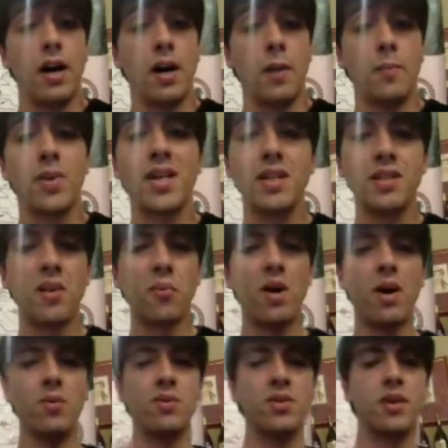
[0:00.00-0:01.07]
begins
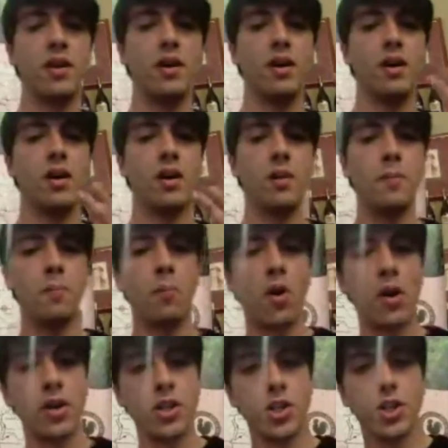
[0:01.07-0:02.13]
around
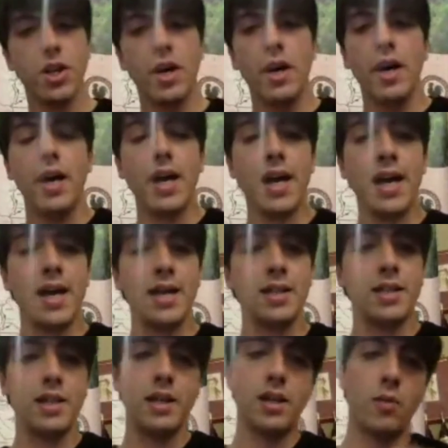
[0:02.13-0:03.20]
March. And
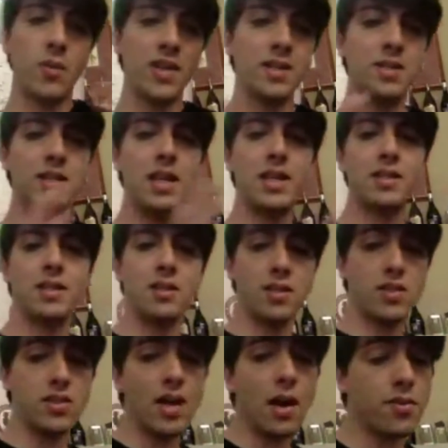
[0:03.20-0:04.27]
we can see that in the
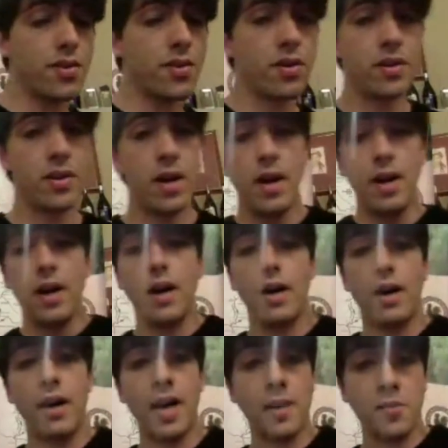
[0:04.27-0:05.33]
southern
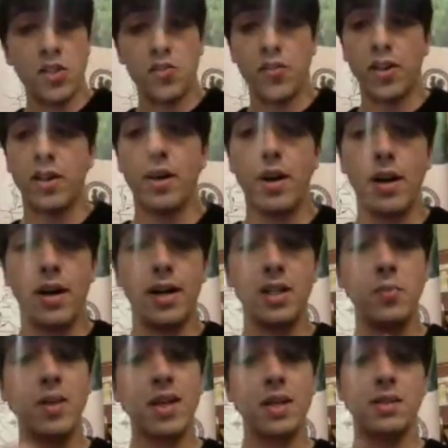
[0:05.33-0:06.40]
hemisphere, it
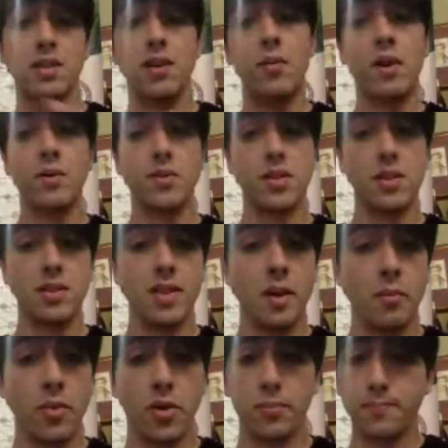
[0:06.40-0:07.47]
begins around
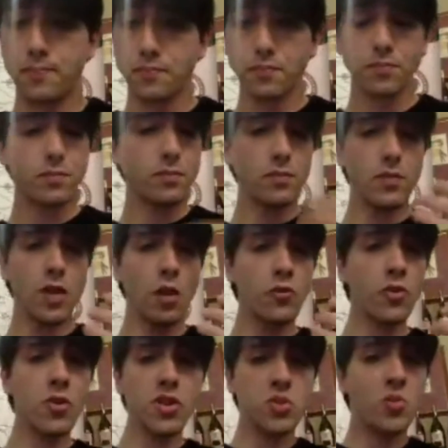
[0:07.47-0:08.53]
September. Of
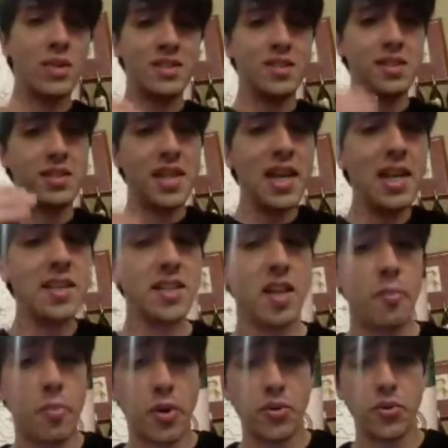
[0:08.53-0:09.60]
course, when the daily
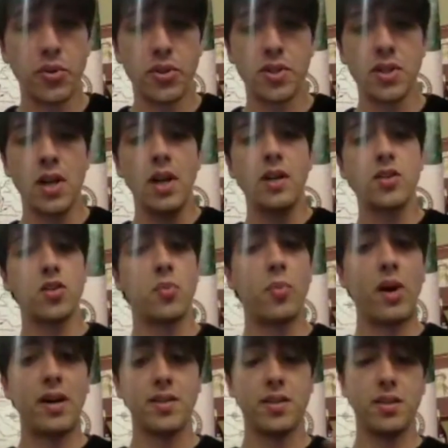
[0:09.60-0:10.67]
temperatures
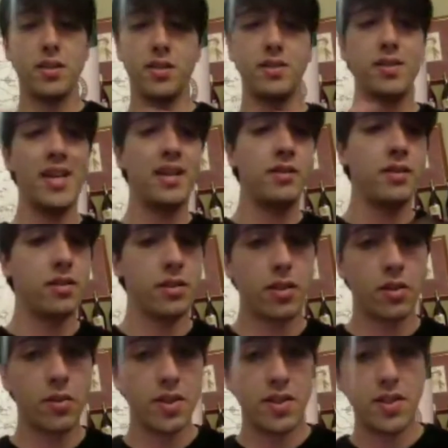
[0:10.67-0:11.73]
surpass the 10
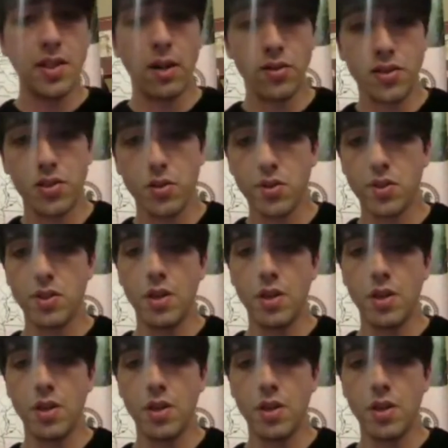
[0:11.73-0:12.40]
degrees Celsius,